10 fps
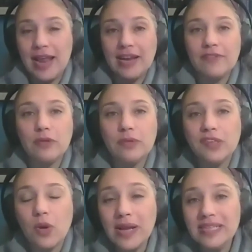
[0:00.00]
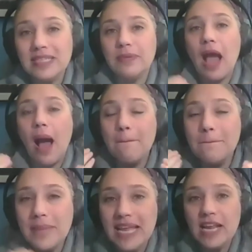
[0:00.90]
and if it was going to be a
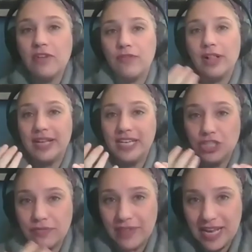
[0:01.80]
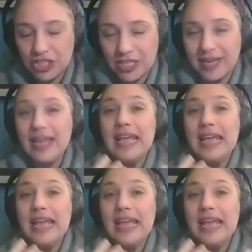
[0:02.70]
meaningful intervention